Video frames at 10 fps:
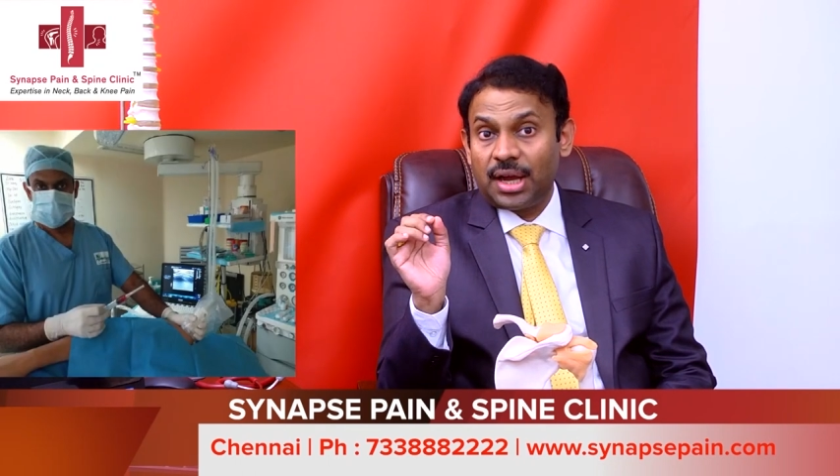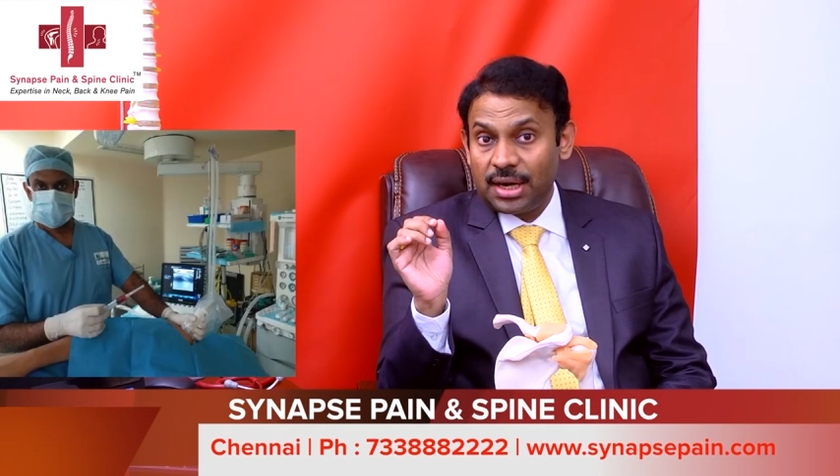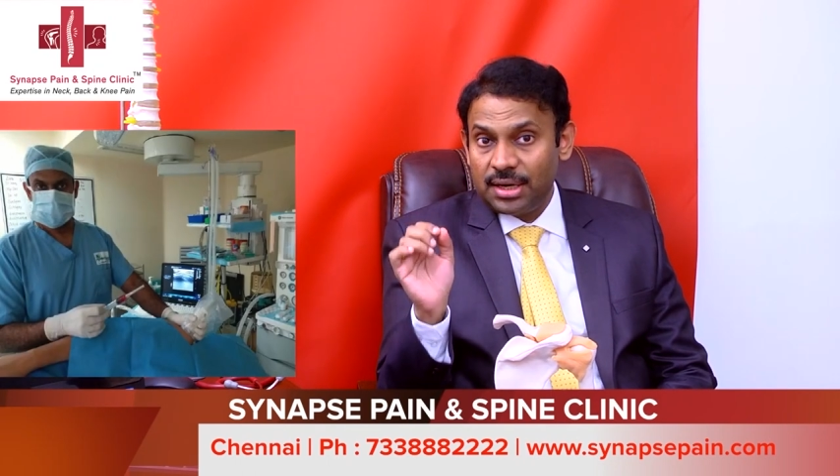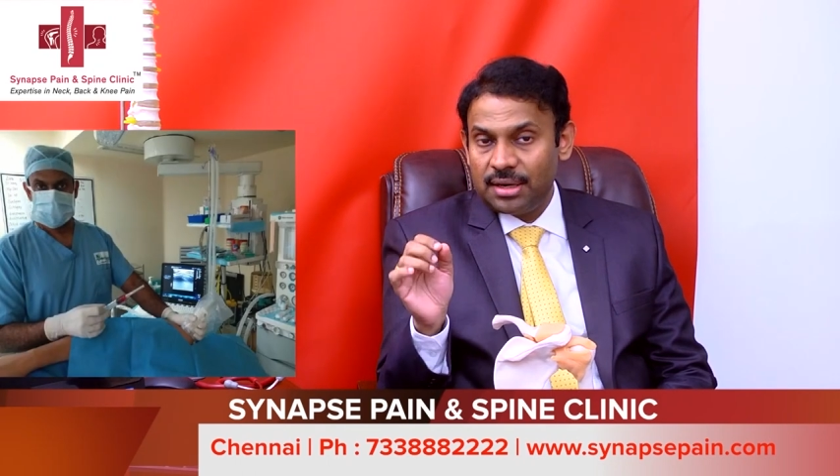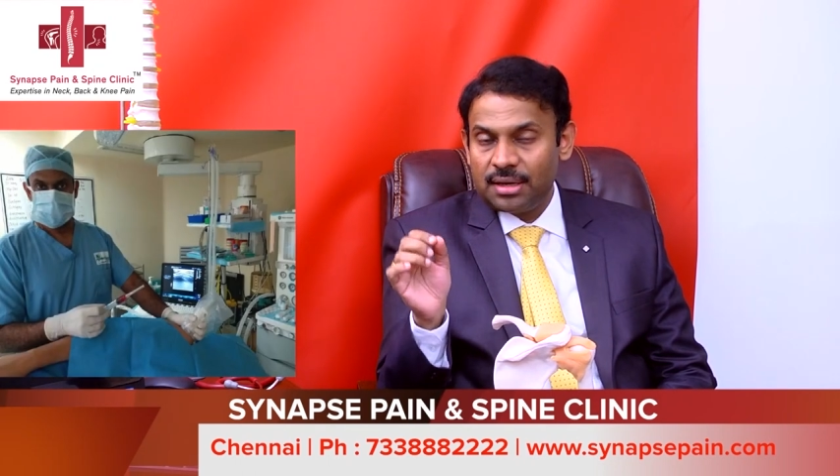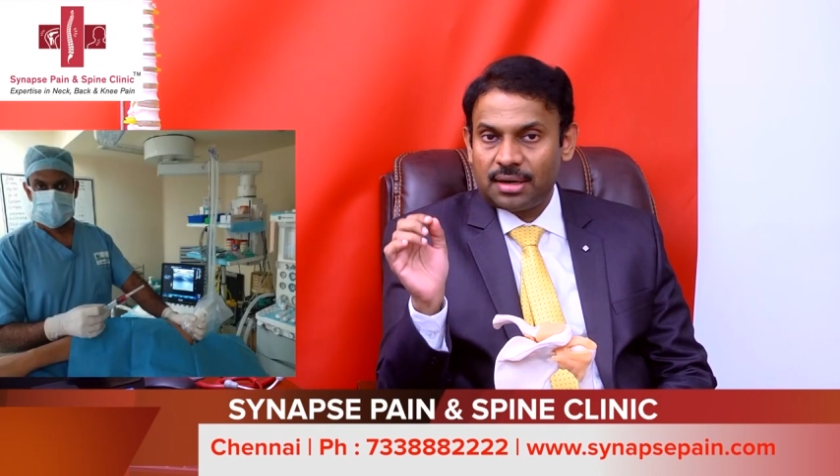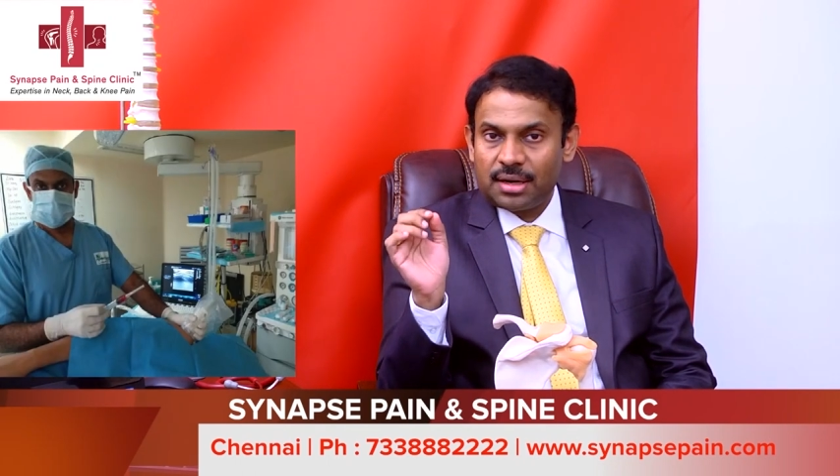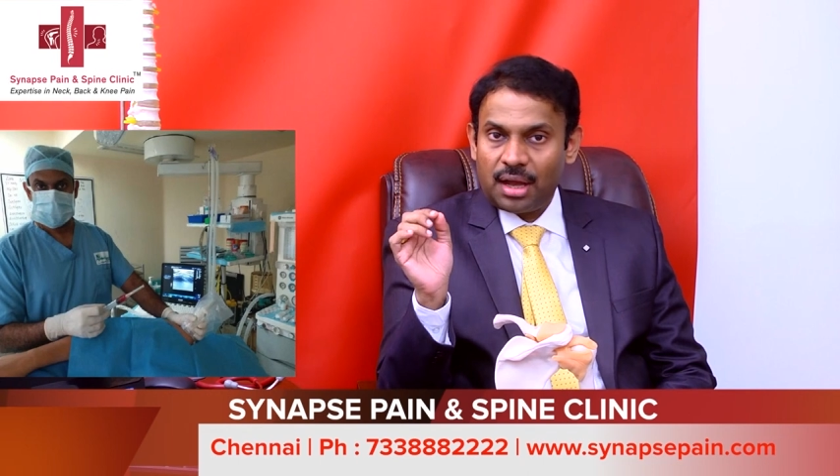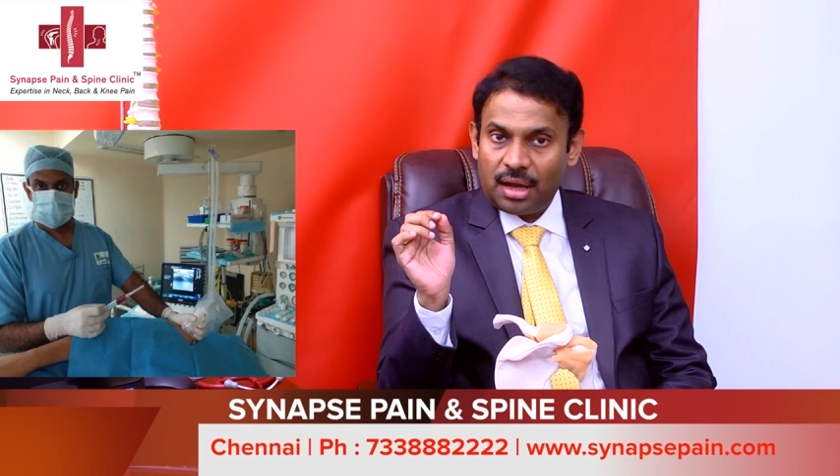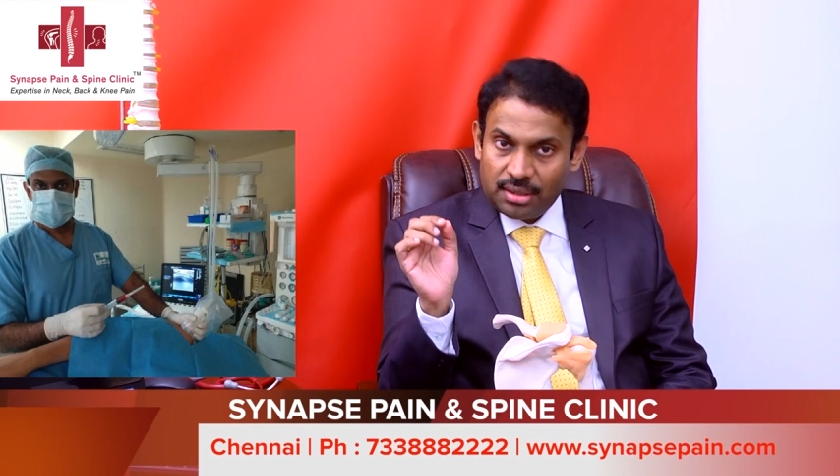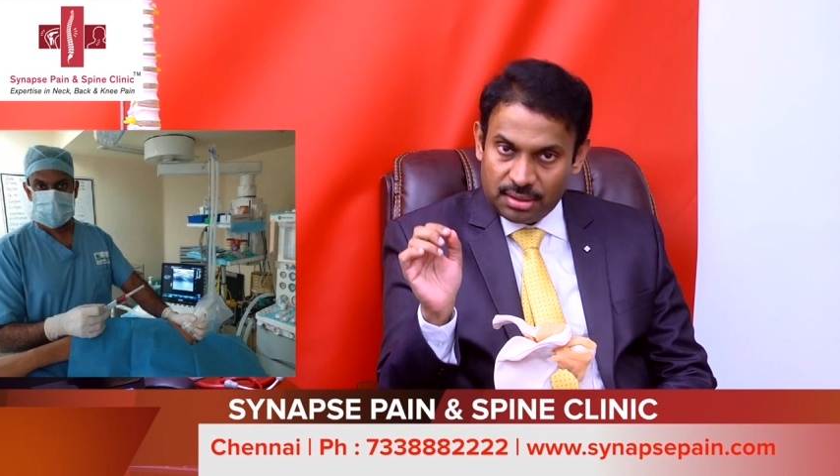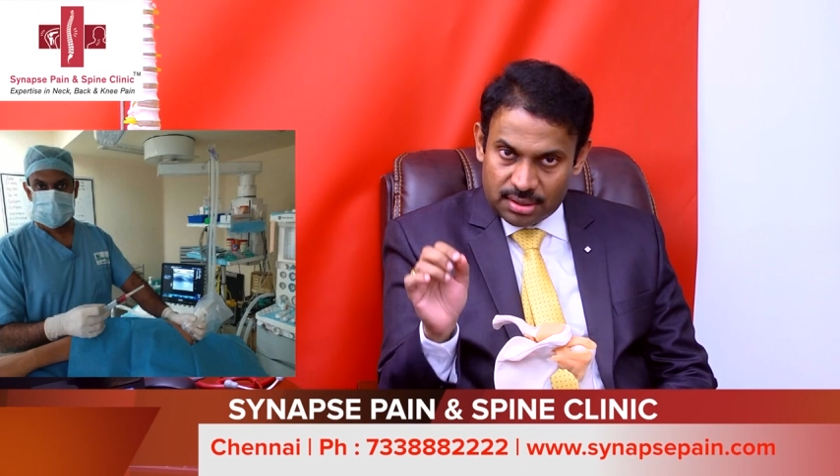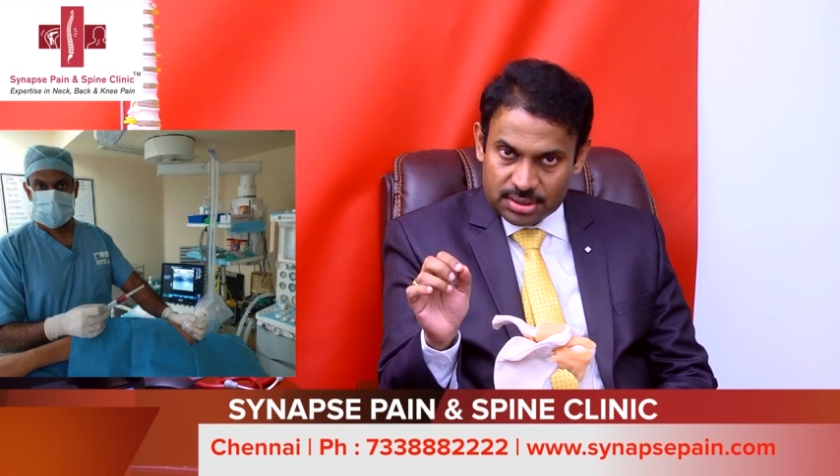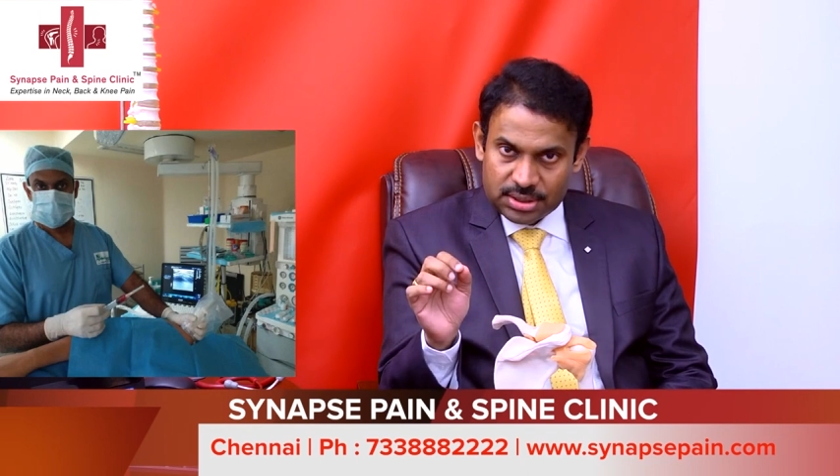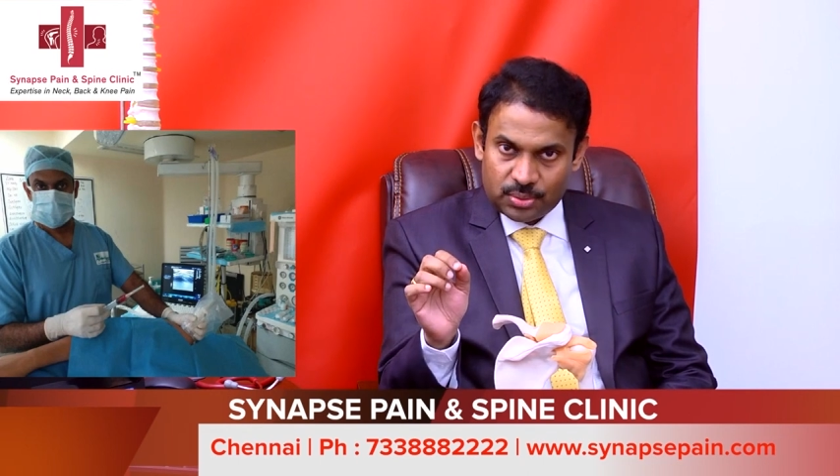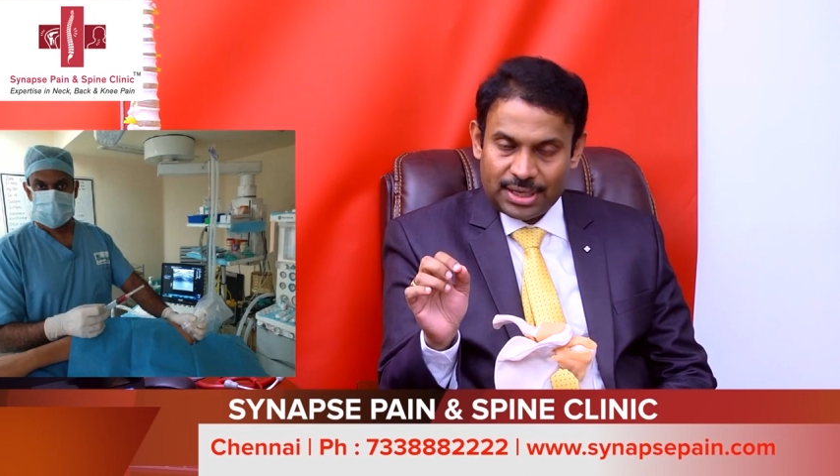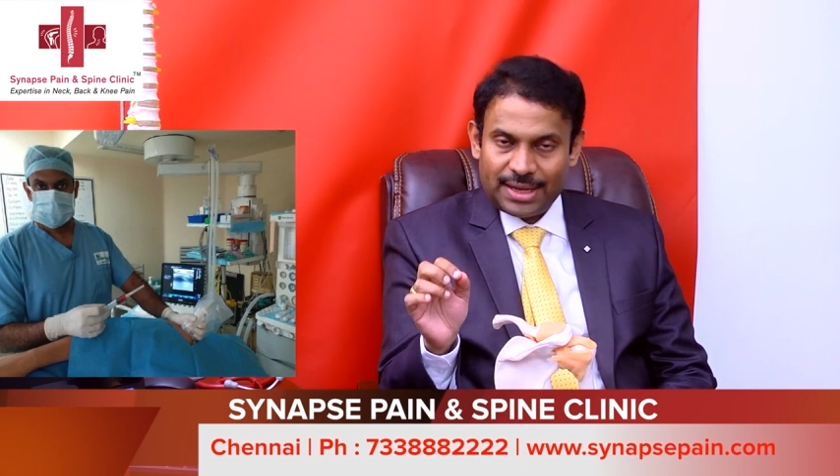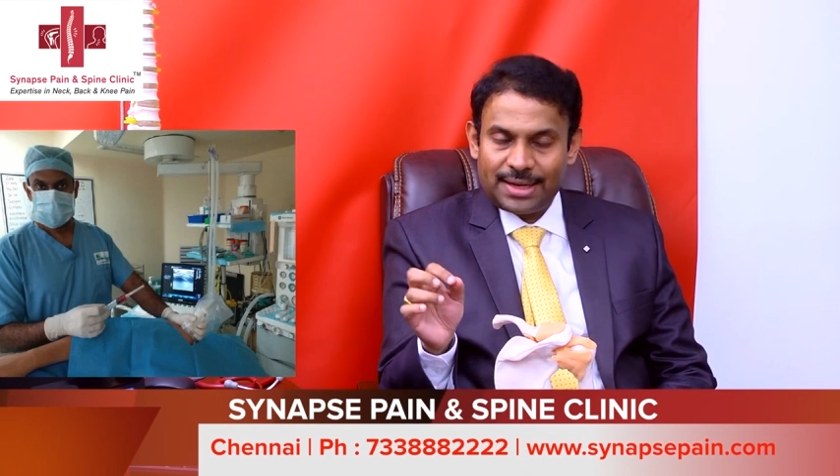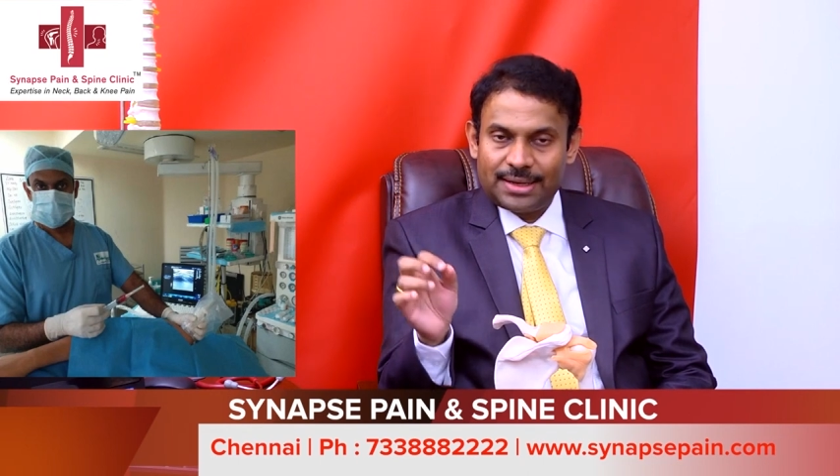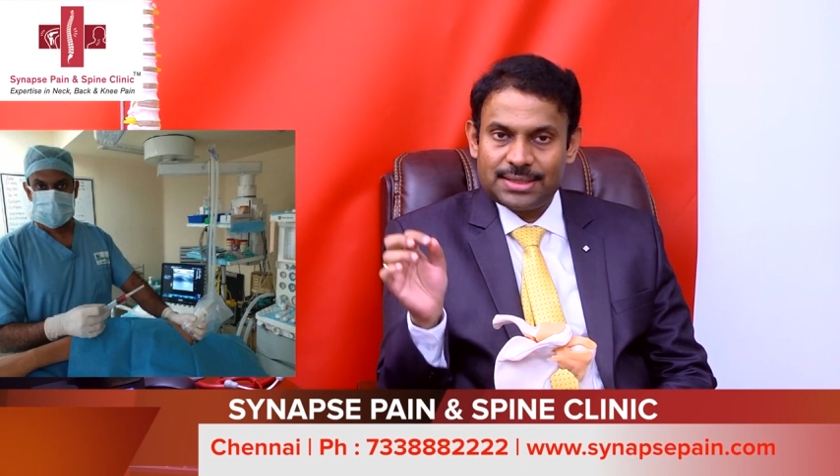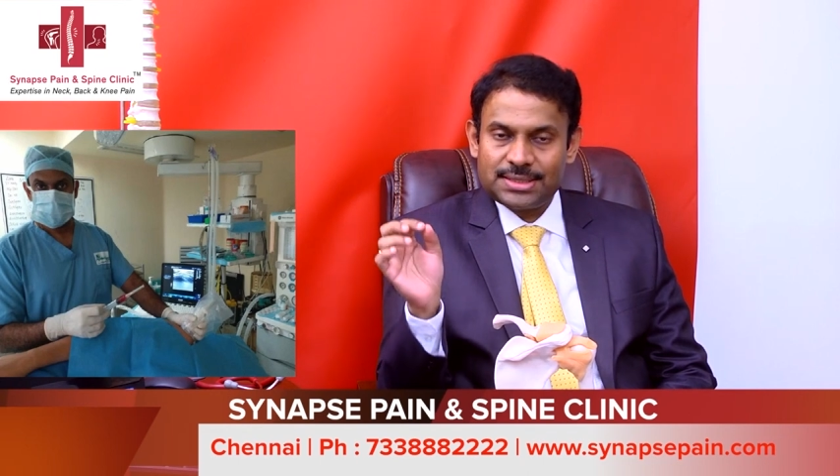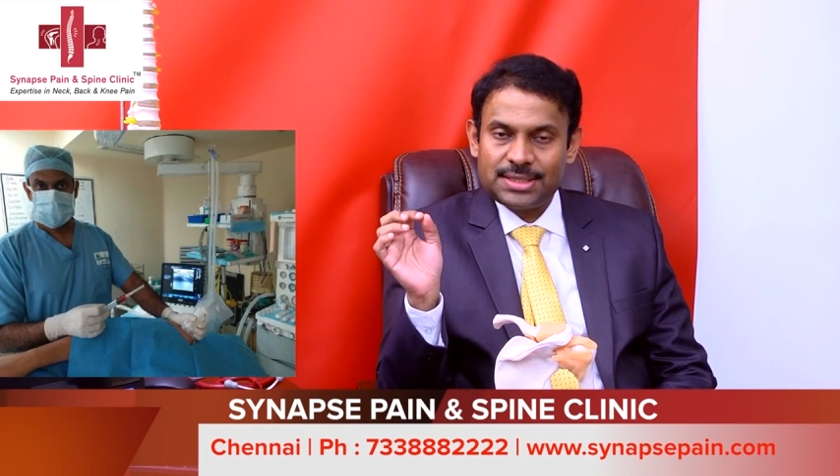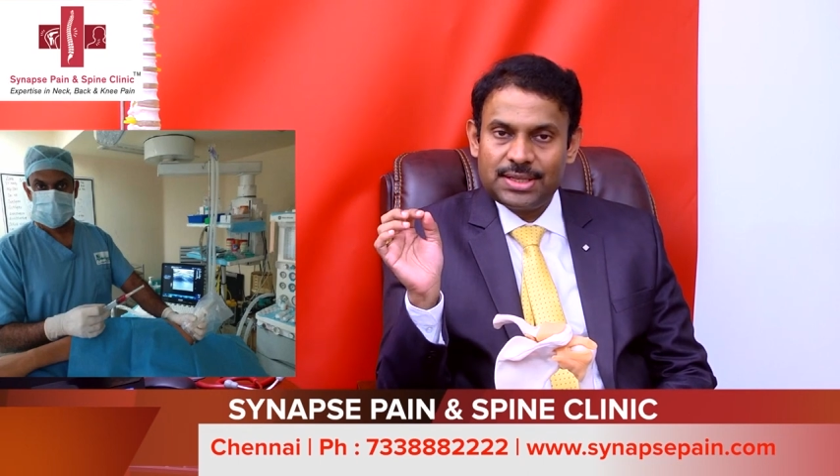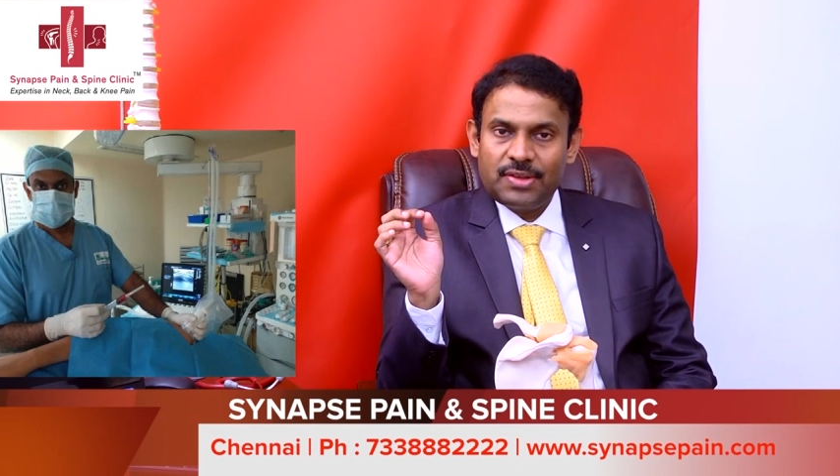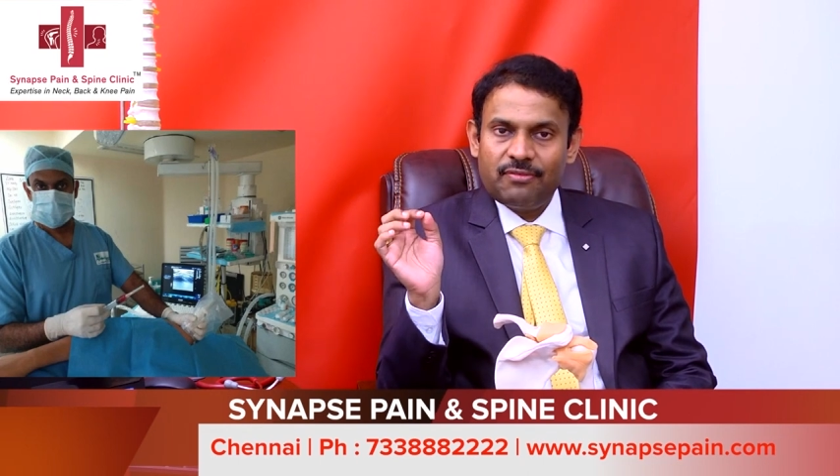under ultrasound guidance,